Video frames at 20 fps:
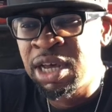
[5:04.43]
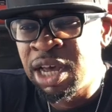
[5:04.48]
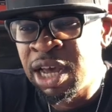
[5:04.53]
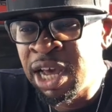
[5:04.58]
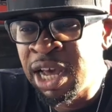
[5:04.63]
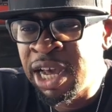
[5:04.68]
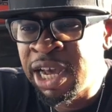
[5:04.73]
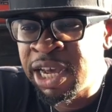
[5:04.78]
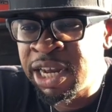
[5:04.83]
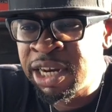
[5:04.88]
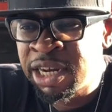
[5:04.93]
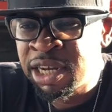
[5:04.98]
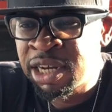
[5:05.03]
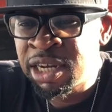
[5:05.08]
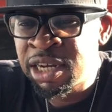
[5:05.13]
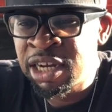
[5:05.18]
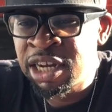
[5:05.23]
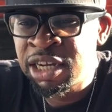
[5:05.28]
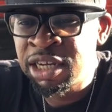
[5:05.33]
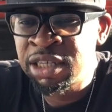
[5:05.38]
And
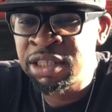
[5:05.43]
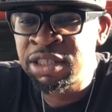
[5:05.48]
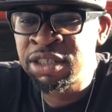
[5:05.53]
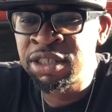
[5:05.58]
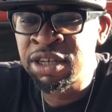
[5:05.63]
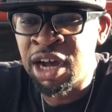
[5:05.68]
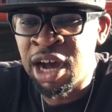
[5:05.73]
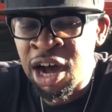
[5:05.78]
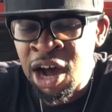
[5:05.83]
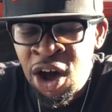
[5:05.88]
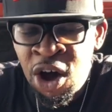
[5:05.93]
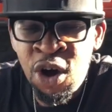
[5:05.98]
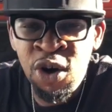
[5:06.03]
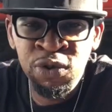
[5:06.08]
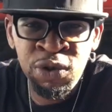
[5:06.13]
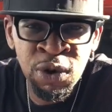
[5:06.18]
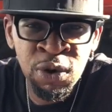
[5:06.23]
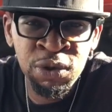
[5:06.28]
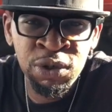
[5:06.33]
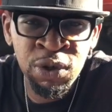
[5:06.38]
to all
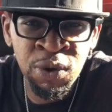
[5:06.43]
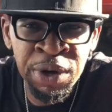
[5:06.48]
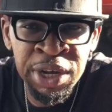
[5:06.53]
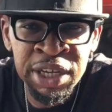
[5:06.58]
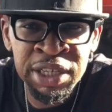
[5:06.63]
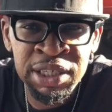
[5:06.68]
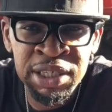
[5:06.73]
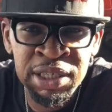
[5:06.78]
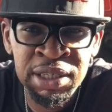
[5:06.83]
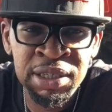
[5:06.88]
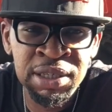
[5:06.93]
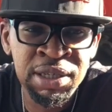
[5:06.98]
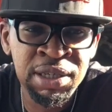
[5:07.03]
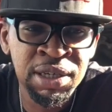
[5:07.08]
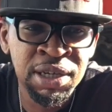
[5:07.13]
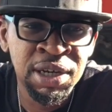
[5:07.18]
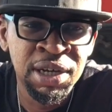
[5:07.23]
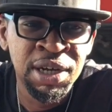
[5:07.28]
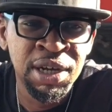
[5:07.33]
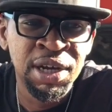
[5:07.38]
those questions,
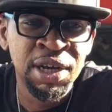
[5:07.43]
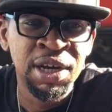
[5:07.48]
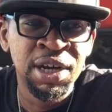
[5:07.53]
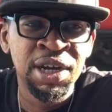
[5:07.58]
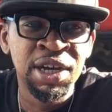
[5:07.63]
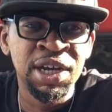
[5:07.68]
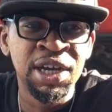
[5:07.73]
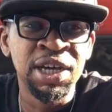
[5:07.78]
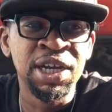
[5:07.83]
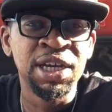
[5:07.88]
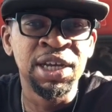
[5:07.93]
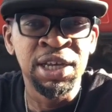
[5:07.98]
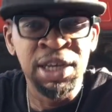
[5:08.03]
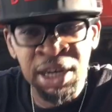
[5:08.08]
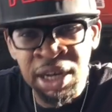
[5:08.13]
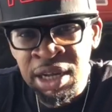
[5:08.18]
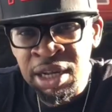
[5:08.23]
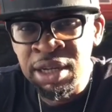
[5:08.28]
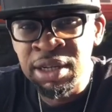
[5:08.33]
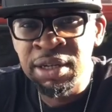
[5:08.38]

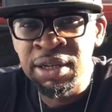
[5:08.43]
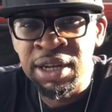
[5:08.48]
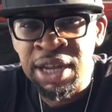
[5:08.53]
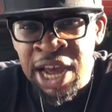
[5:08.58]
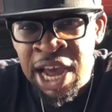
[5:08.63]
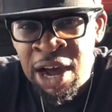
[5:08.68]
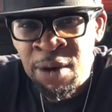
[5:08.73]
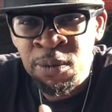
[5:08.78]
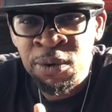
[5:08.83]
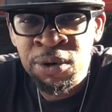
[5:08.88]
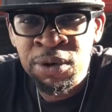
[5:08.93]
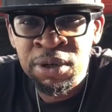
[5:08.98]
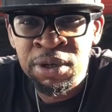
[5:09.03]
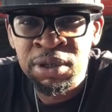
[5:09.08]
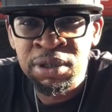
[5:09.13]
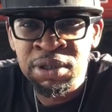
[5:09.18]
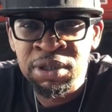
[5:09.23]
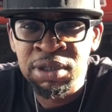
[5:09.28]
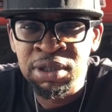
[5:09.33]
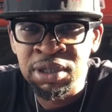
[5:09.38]
yeah, I would.
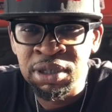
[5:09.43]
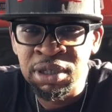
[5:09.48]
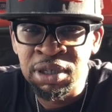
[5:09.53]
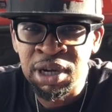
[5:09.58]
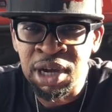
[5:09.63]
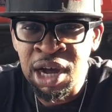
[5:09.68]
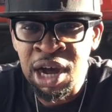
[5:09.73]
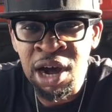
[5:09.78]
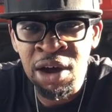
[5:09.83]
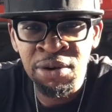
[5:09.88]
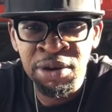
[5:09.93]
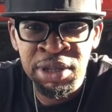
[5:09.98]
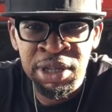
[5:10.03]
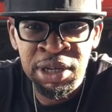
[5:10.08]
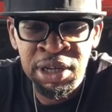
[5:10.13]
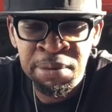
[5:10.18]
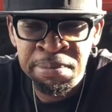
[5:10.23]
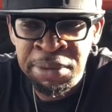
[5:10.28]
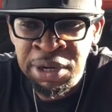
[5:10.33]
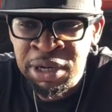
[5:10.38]
All of
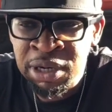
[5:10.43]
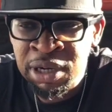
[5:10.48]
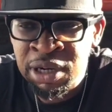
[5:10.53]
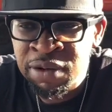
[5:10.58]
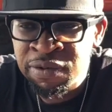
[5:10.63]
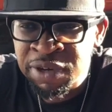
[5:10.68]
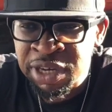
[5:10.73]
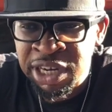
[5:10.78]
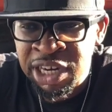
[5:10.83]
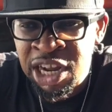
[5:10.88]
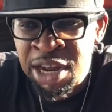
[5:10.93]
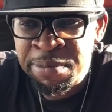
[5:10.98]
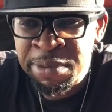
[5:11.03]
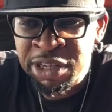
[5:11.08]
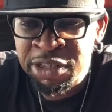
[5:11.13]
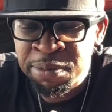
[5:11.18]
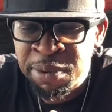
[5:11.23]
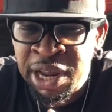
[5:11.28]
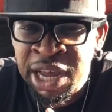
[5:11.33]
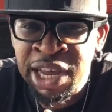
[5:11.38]
the above, and I'm
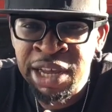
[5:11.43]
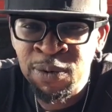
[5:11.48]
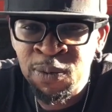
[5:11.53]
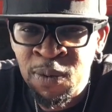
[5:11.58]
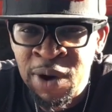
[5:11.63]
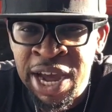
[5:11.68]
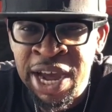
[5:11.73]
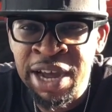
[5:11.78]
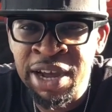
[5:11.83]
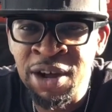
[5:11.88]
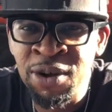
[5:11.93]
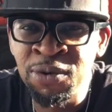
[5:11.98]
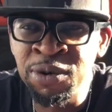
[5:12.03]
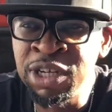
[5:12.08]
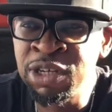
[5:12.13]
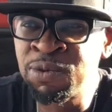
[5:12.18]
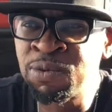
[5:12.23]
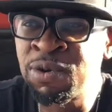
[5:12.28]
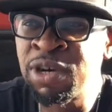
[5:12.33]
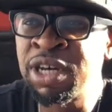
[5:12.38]
explaining why on
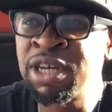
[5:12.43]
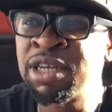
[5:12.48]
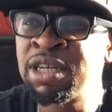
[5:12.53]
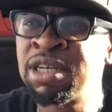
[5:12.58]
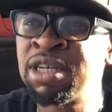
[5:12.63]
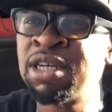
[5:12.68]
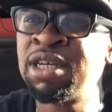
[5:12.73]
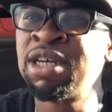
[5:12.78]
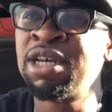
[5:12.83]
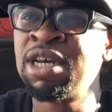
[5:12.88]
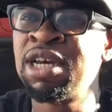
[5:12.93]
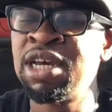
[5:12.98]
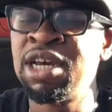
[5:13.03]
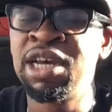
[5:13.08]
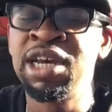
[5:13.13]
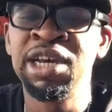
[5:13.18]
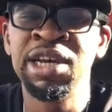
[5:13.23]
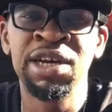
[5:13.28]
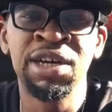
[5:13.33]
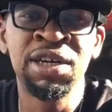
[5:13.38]
each one.
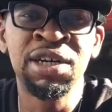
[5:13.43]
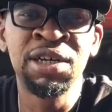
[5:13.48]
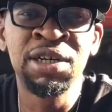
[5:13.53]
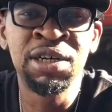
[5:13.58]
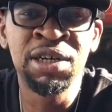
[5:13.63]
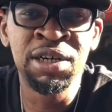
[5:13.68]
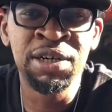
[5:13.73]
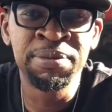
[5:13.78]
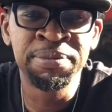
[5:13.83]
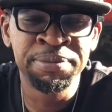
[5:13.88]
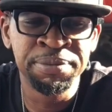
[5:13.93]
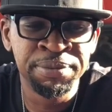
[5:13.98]
And